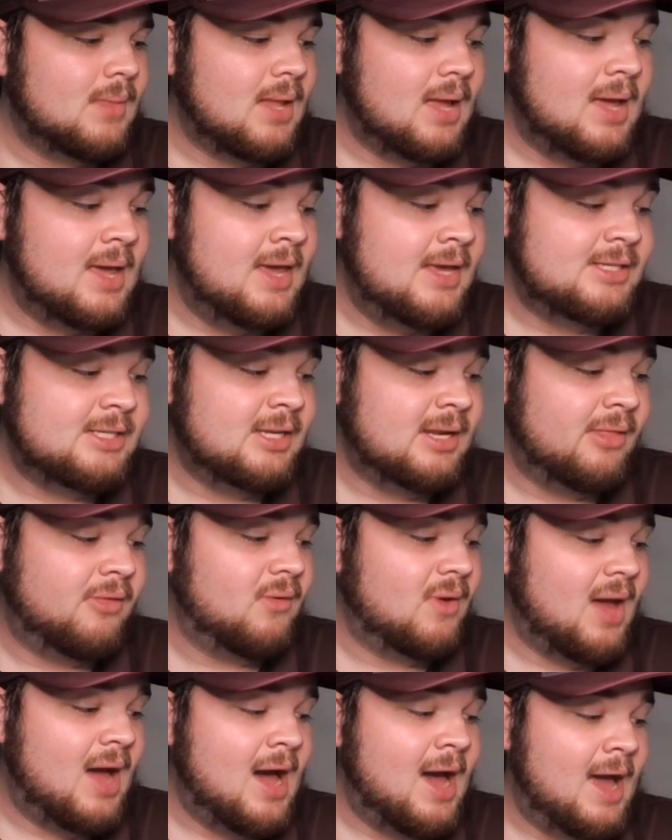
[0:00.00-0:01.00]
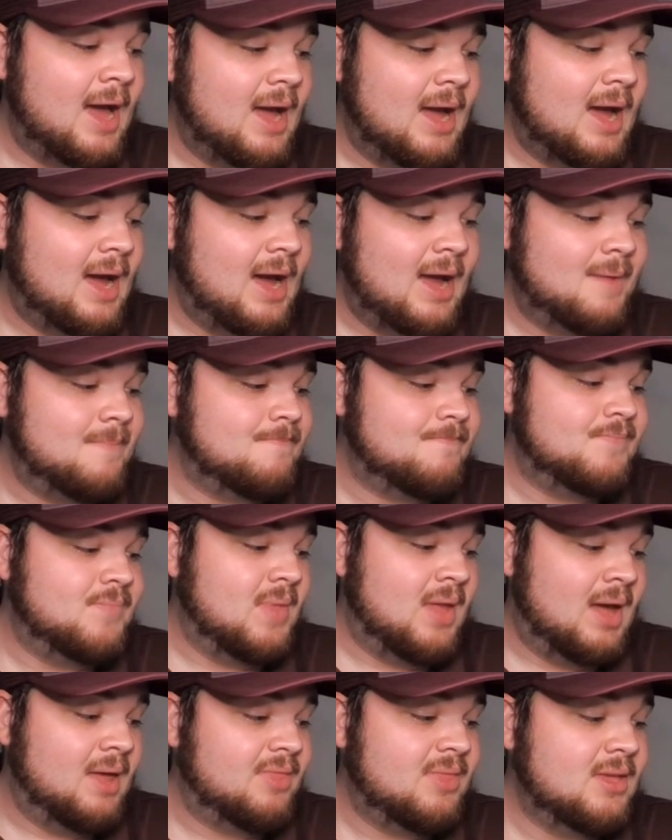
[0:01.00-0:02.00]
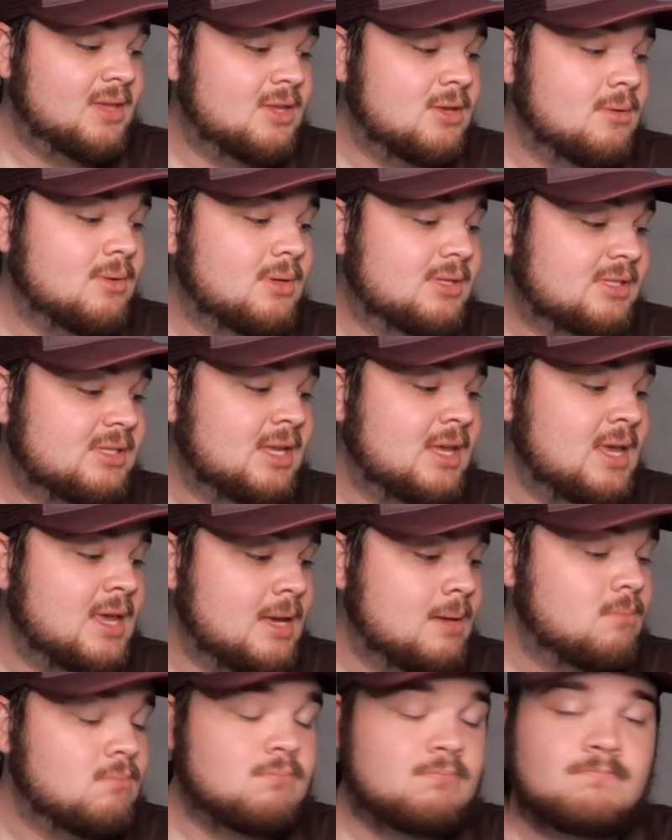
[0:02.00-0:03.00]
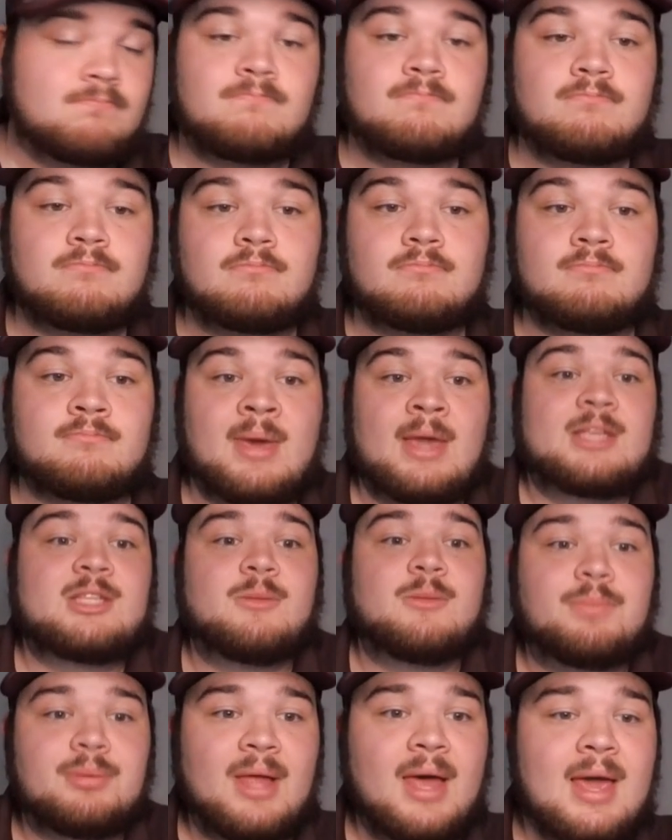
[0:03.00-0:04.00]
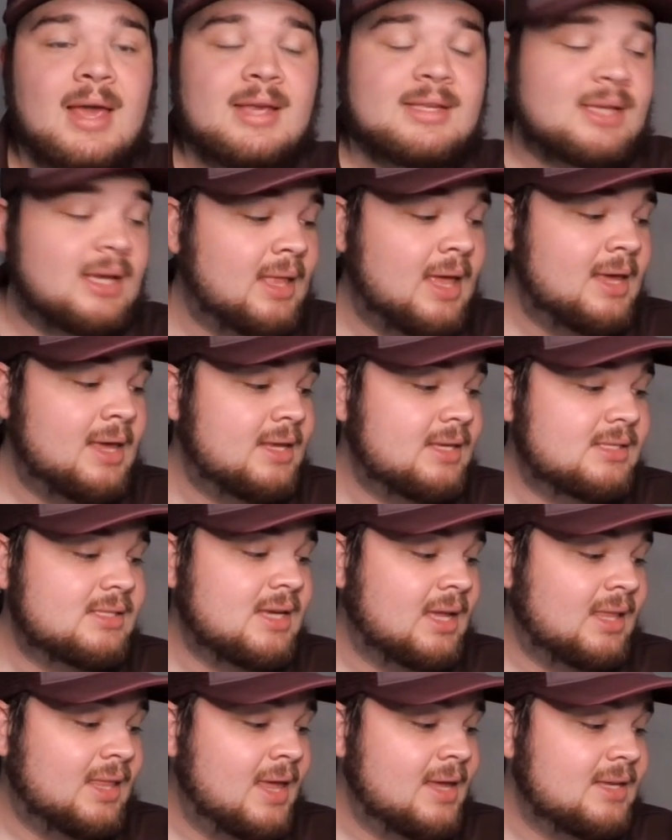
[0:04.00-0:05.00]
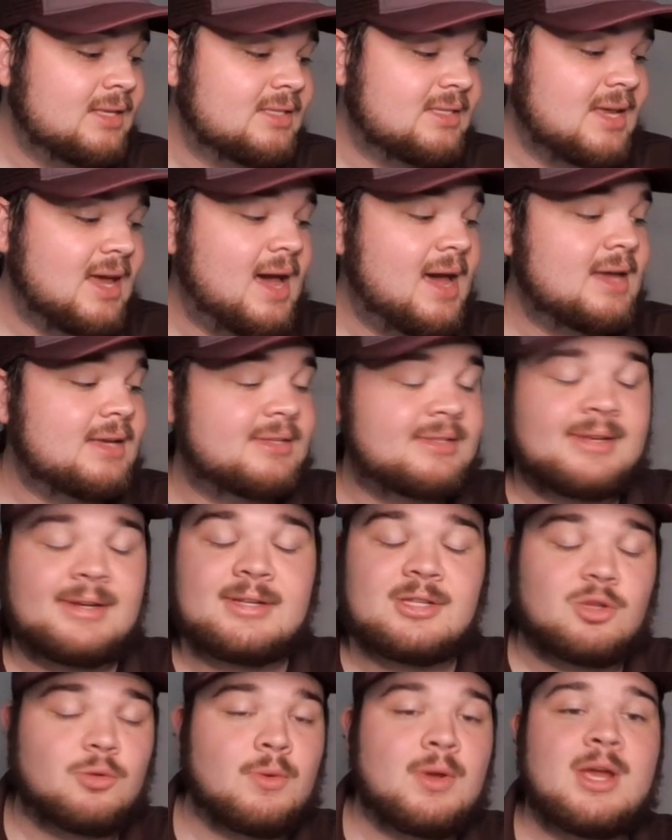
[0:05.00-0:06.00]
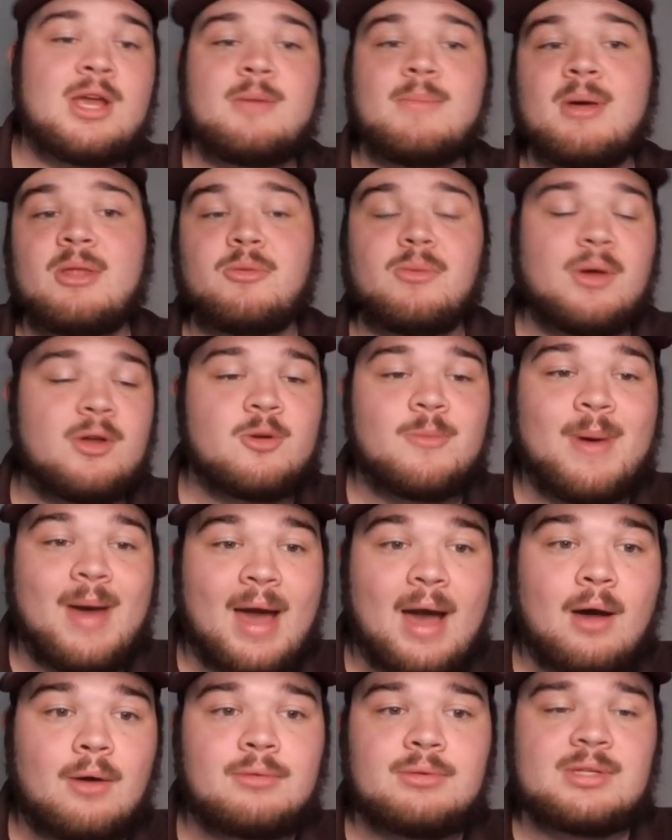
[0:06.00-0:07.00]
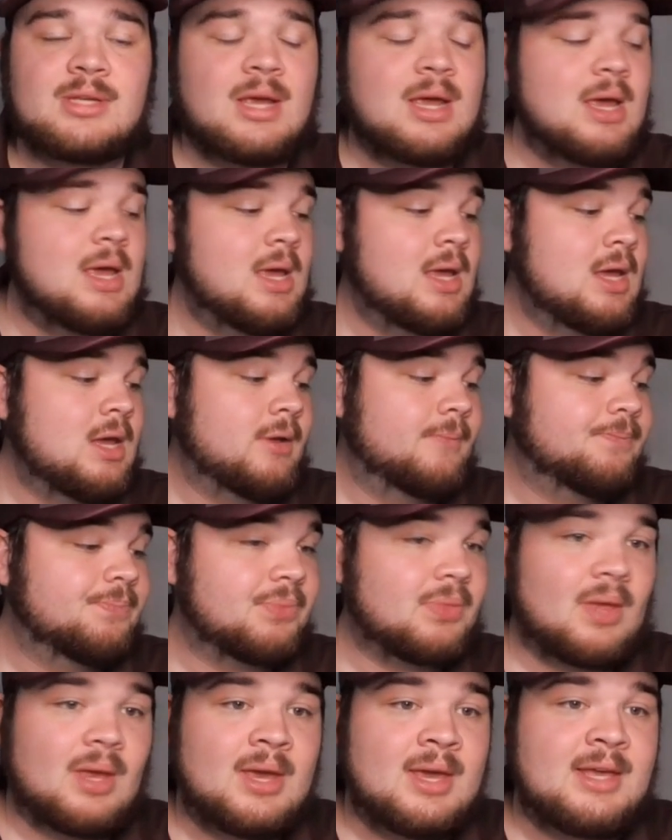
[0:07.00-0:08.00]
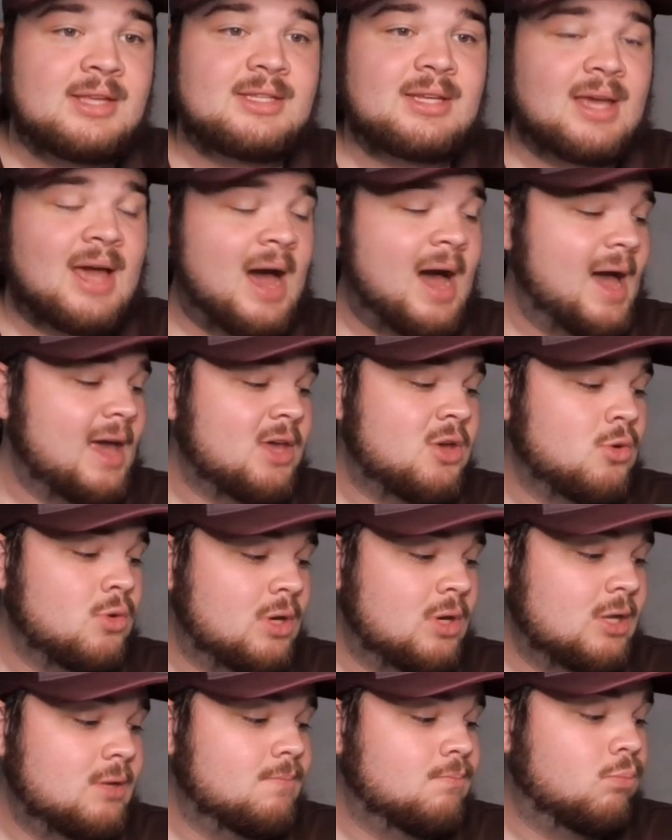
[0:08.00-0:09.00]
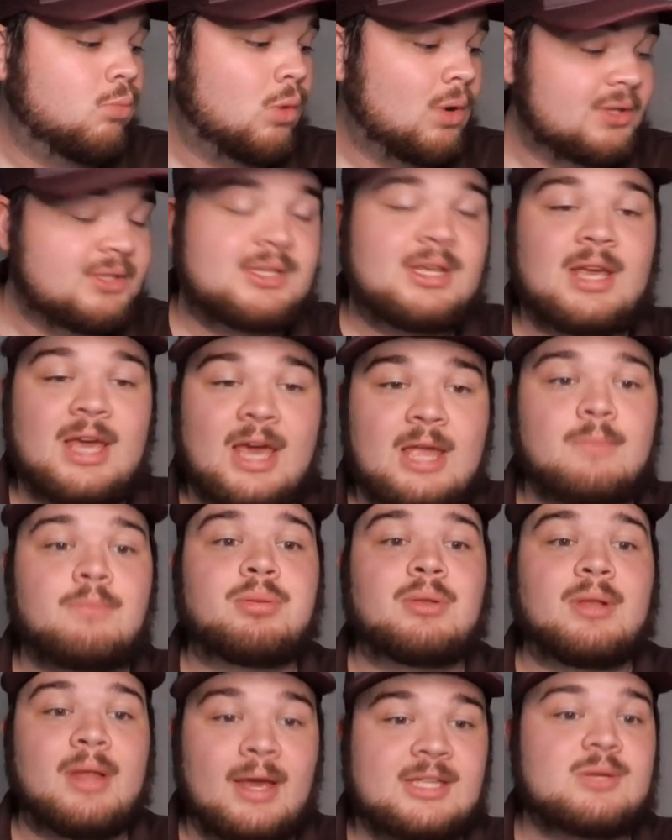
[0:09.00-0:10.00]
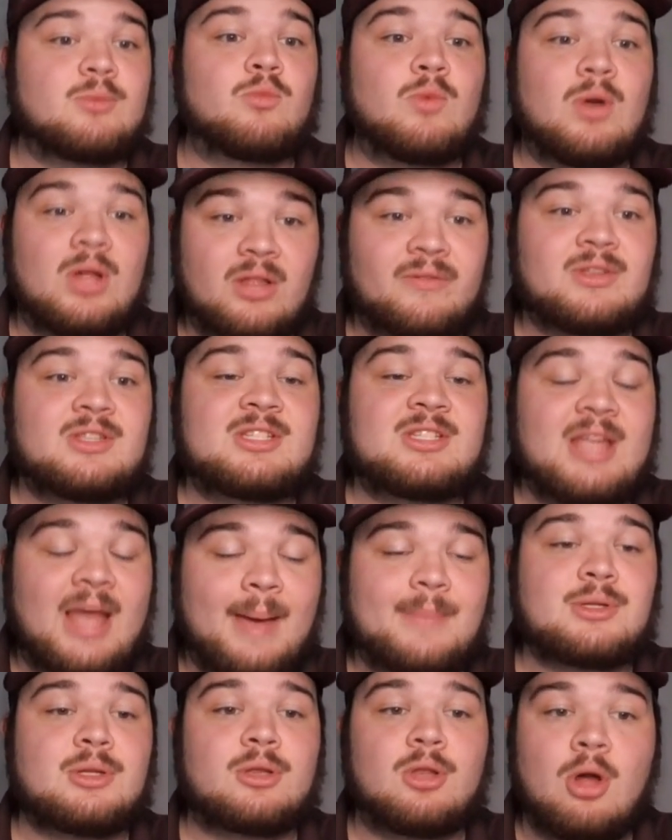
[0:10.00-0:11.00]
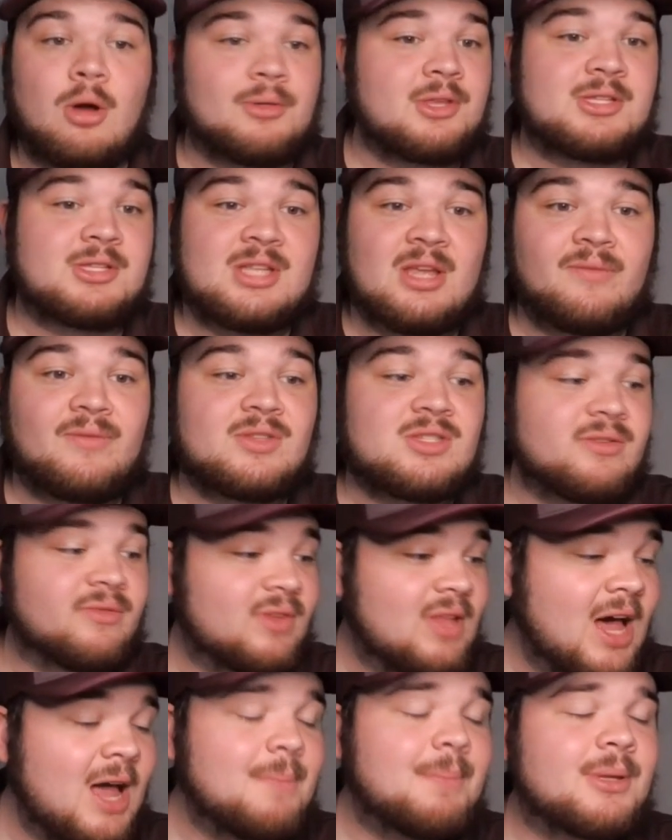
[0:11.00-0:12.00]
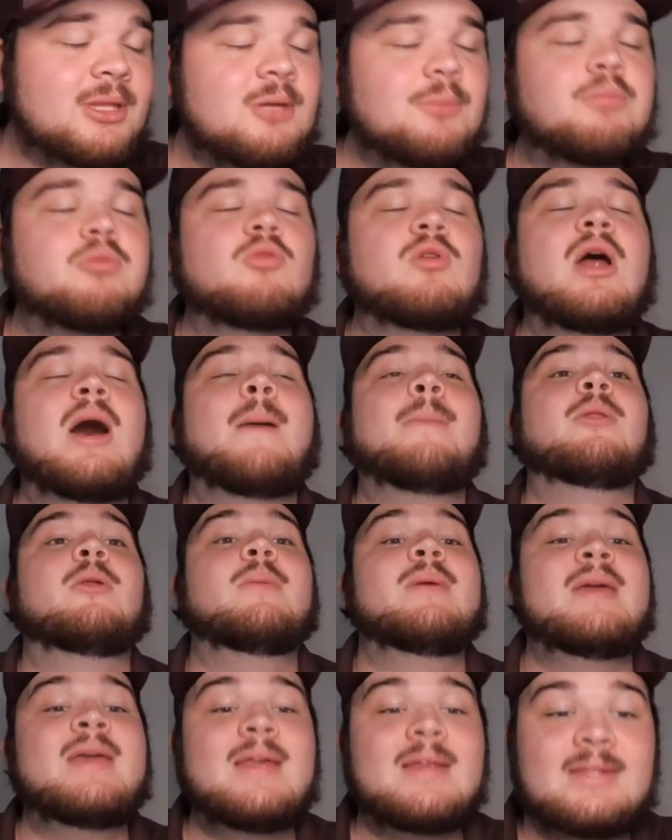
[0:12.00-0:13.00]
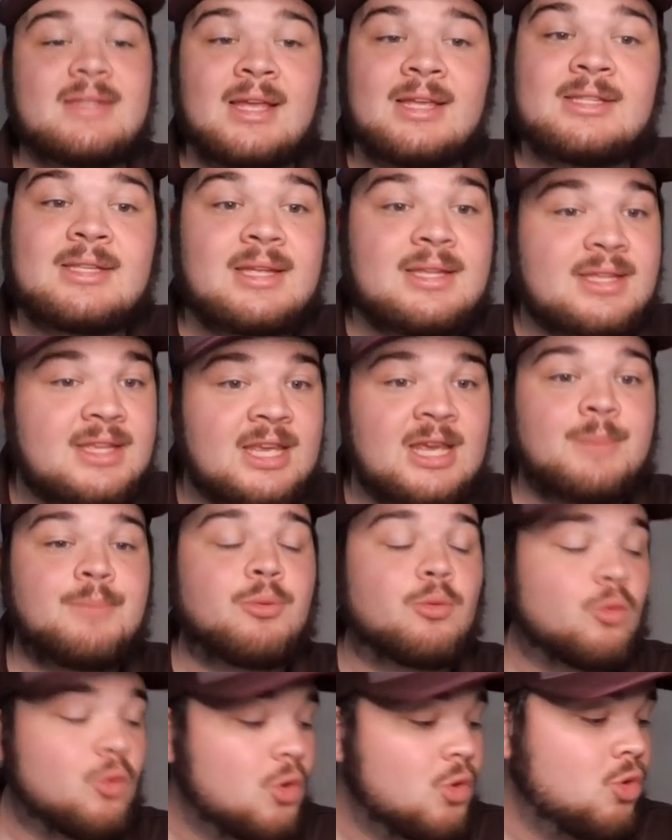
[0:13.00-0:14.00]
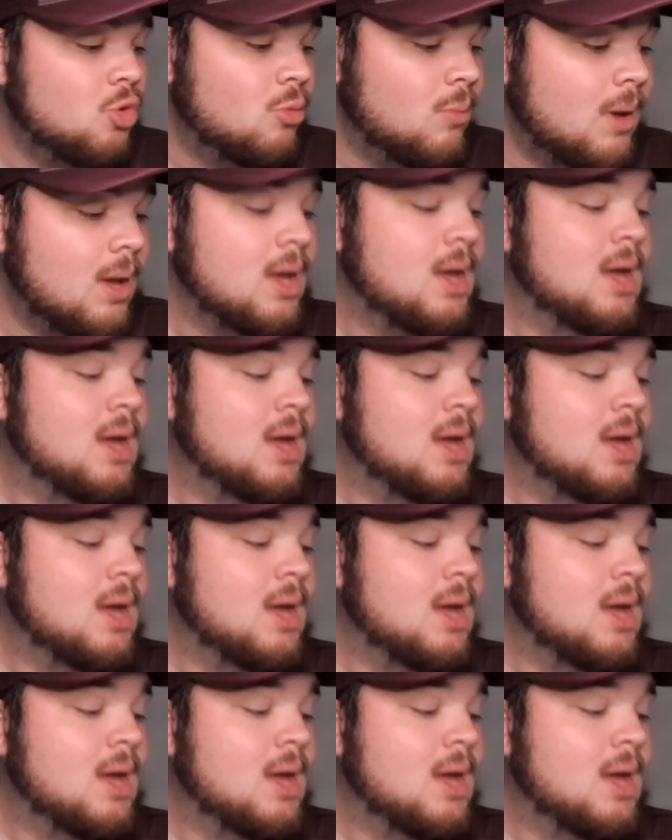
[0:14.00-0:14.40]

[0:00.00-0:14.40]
he's another guy. I think you could see him make some plays. I like his size, 6'3", about 300 pounds. He's a guy who could, once again, play some relevant snaps along this defensive line. But the problem is it's a deep room.